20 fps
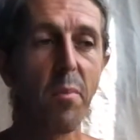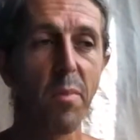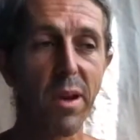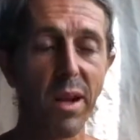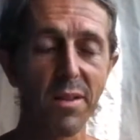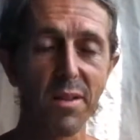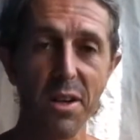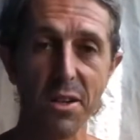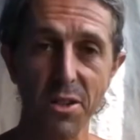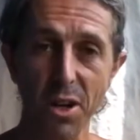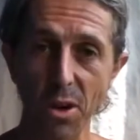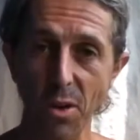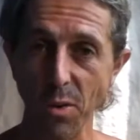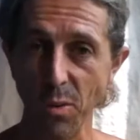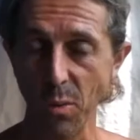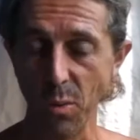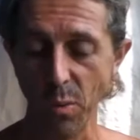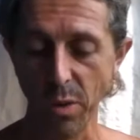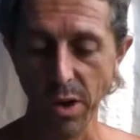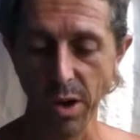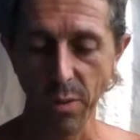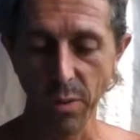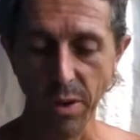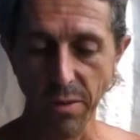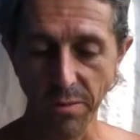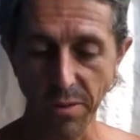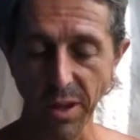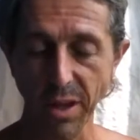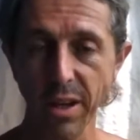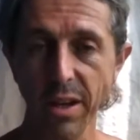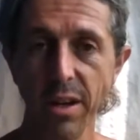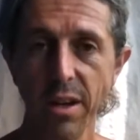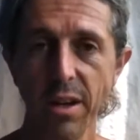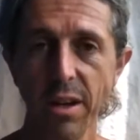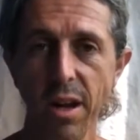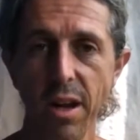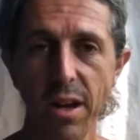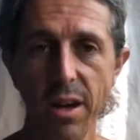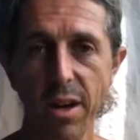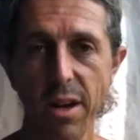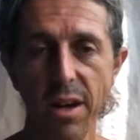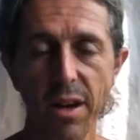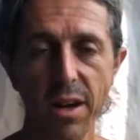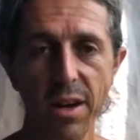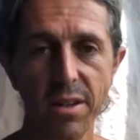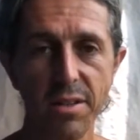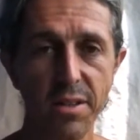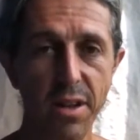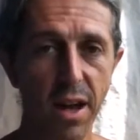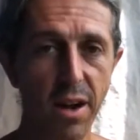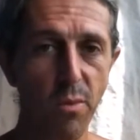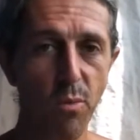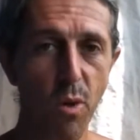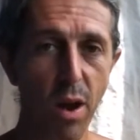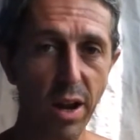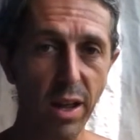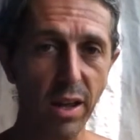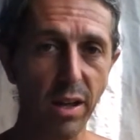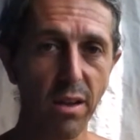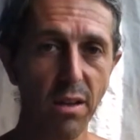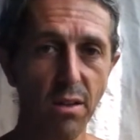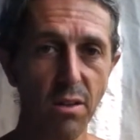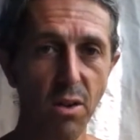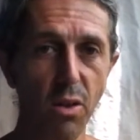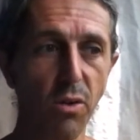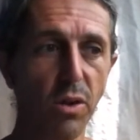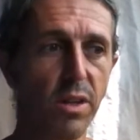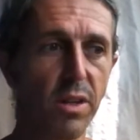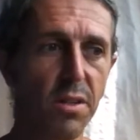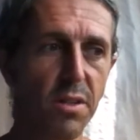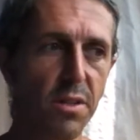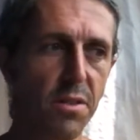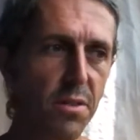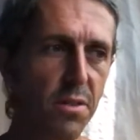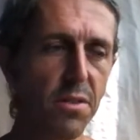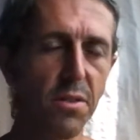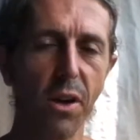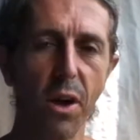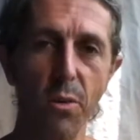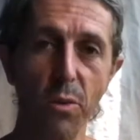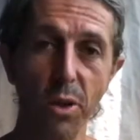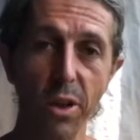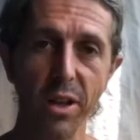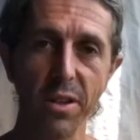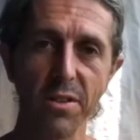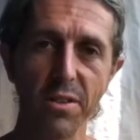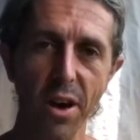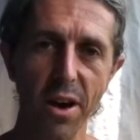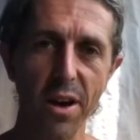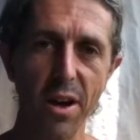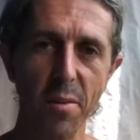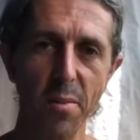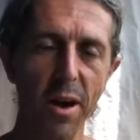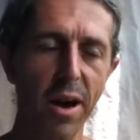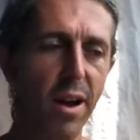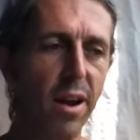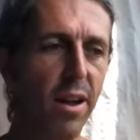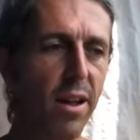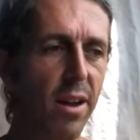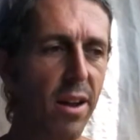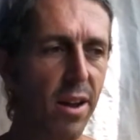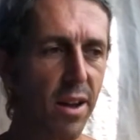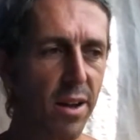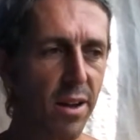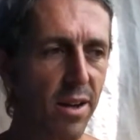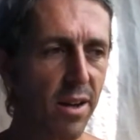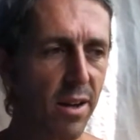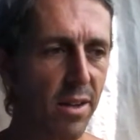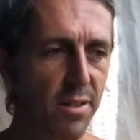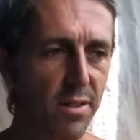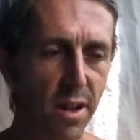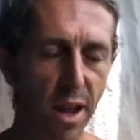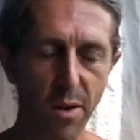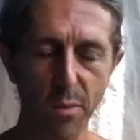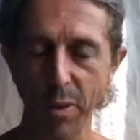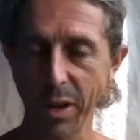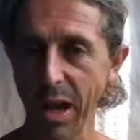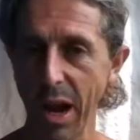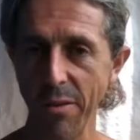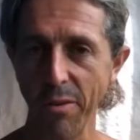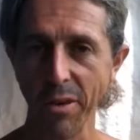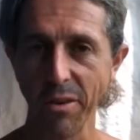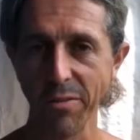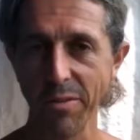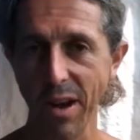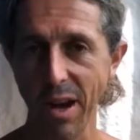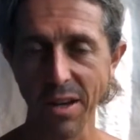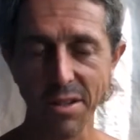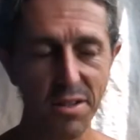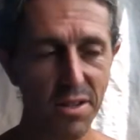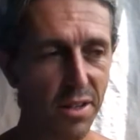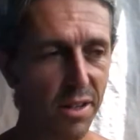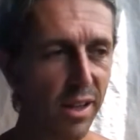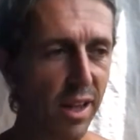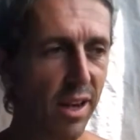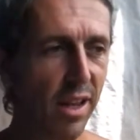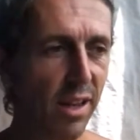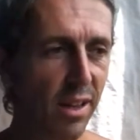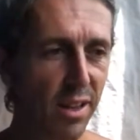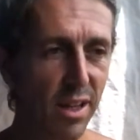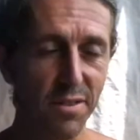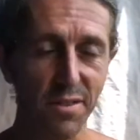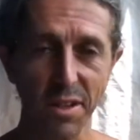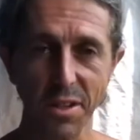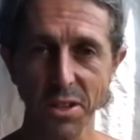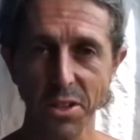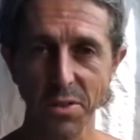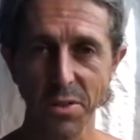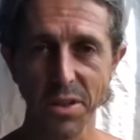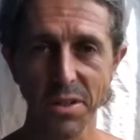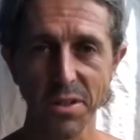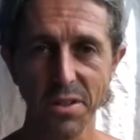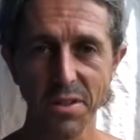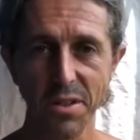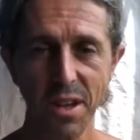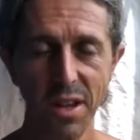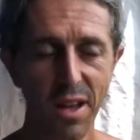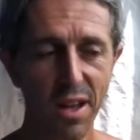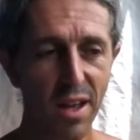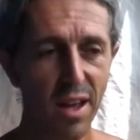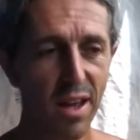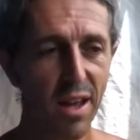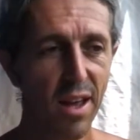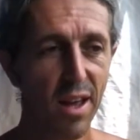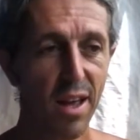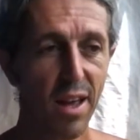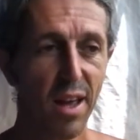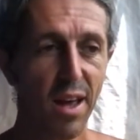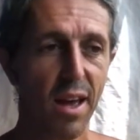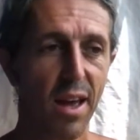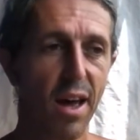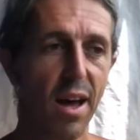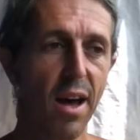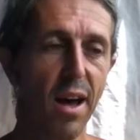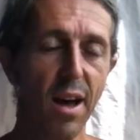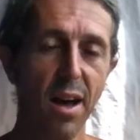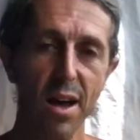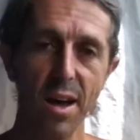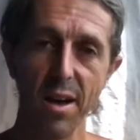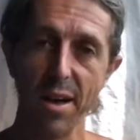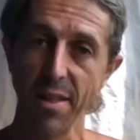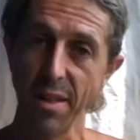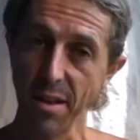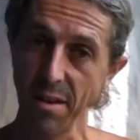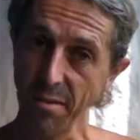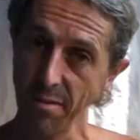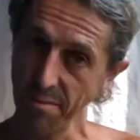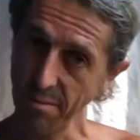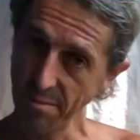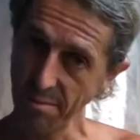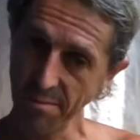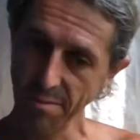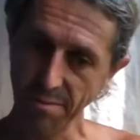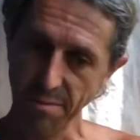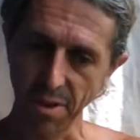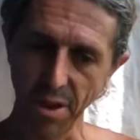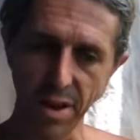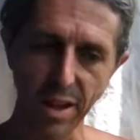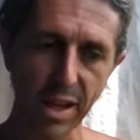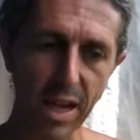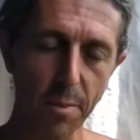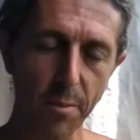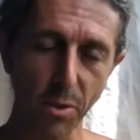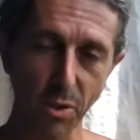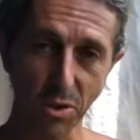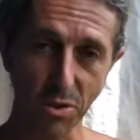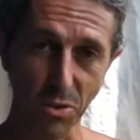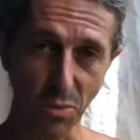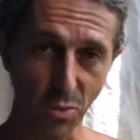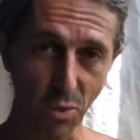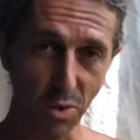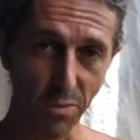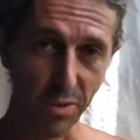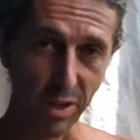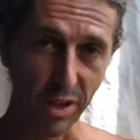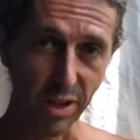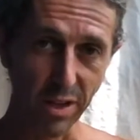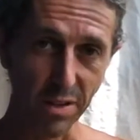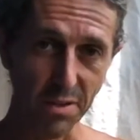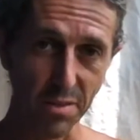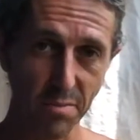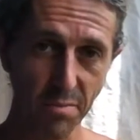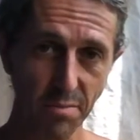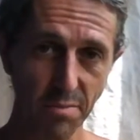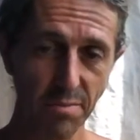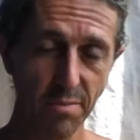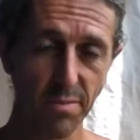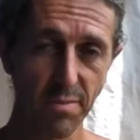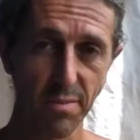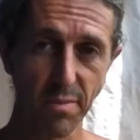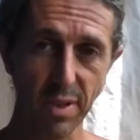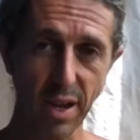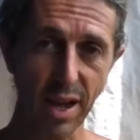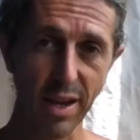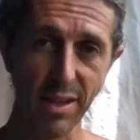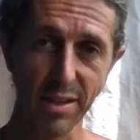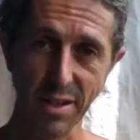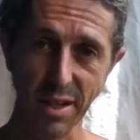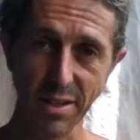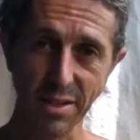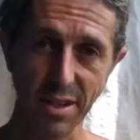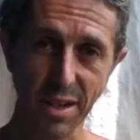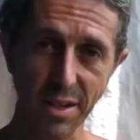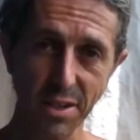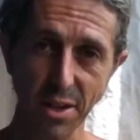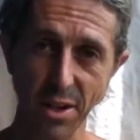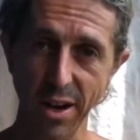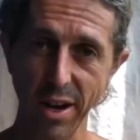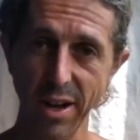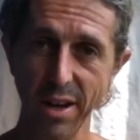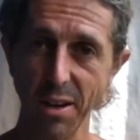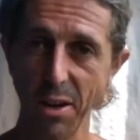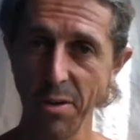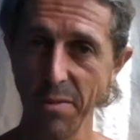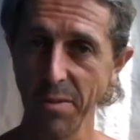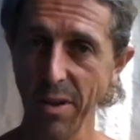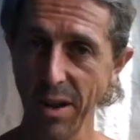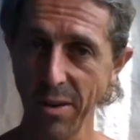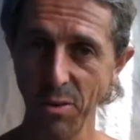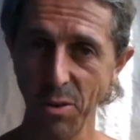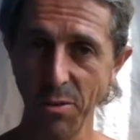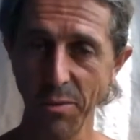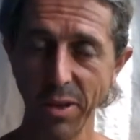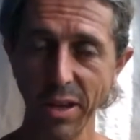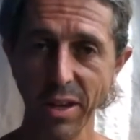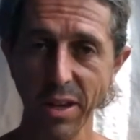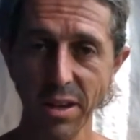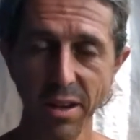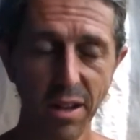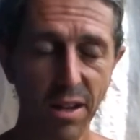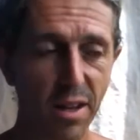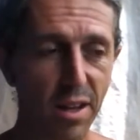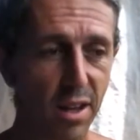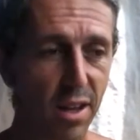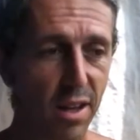But as an adult, when I went vegan, I started running longer distances. I got really excited about it. Started recovering faster, getting less injuries, and then finally came across raw veganism, 80-10-10 diet, low fat, raw vegan,